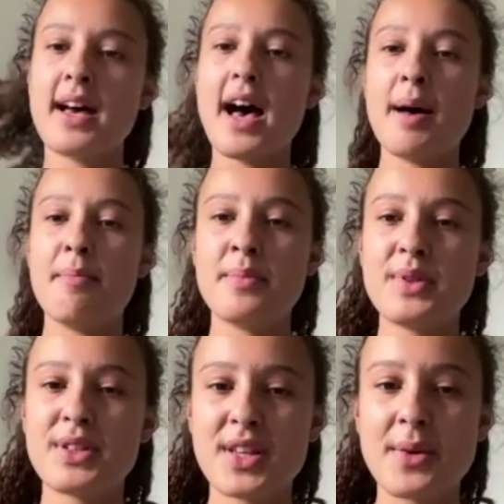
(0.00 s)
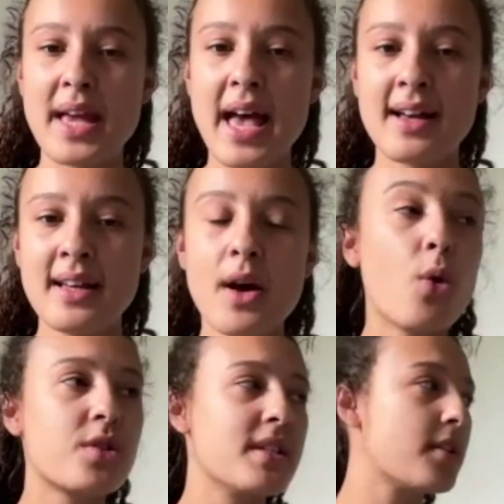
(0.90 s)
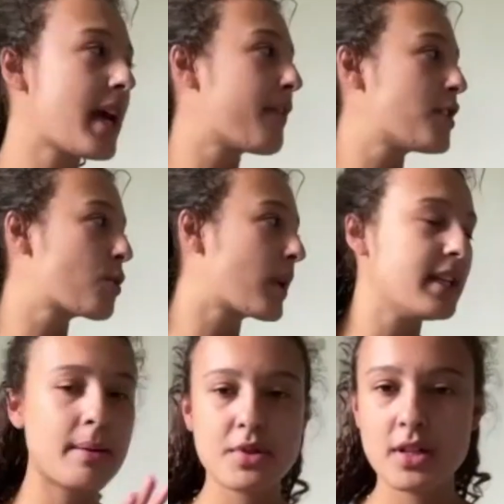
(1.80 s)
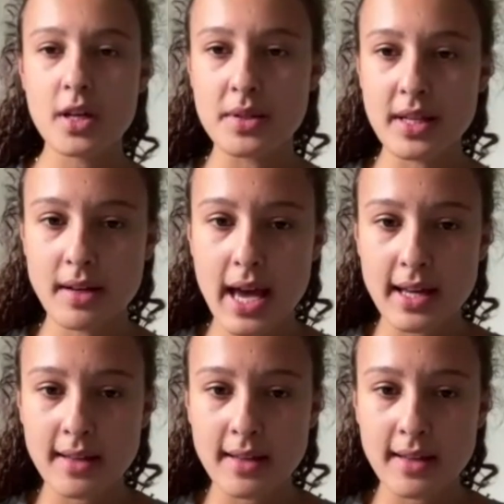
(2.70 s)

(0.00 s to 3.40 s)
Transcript: Um, so yeah. Also, is it okay if I just quickly nip to the loo? Is that okay?